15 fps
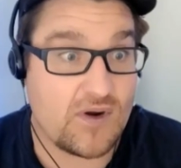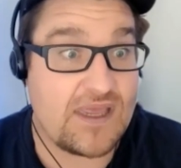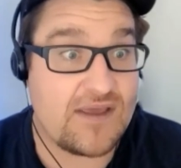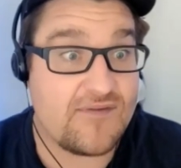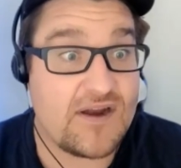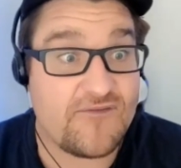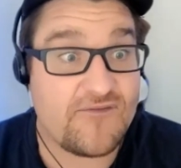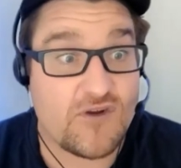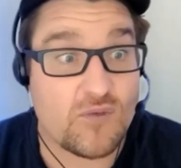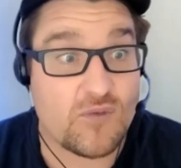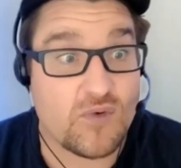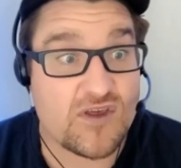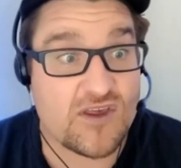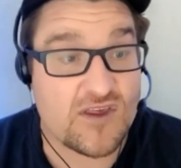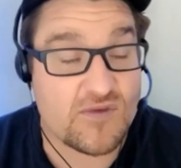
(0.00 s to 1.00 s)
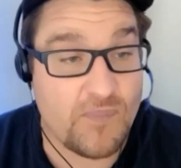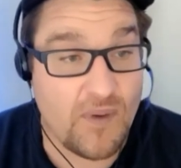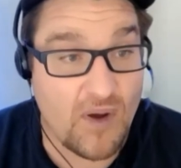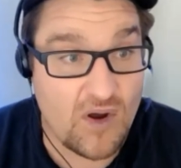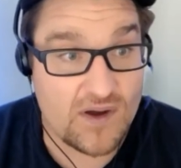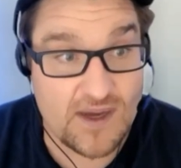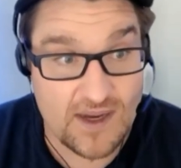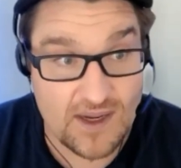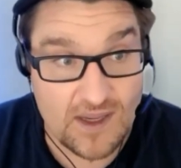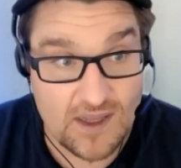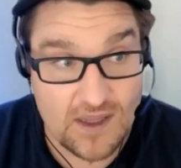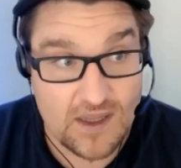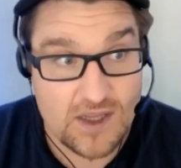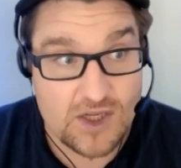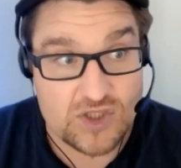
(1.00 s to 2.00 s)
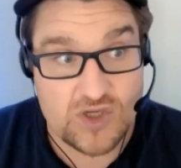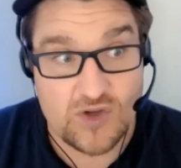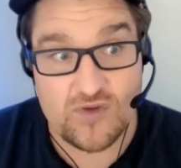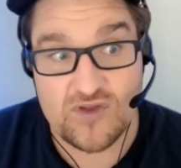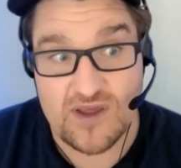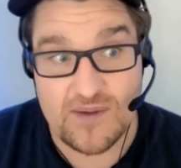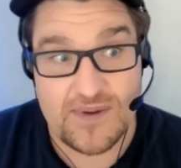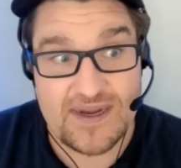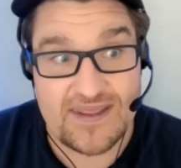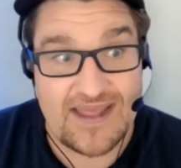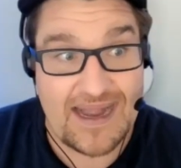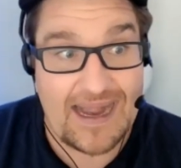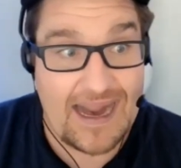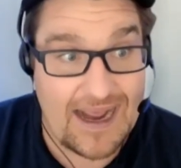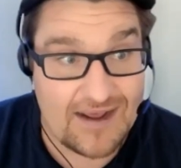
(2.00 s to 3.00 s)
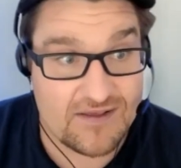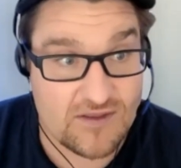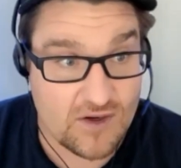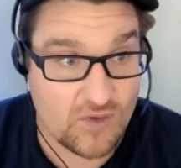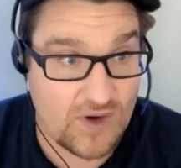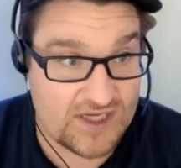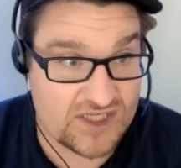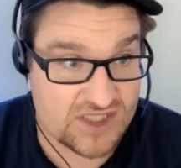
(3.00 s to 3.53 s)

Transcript: even if you're responding to somebody that asked a question,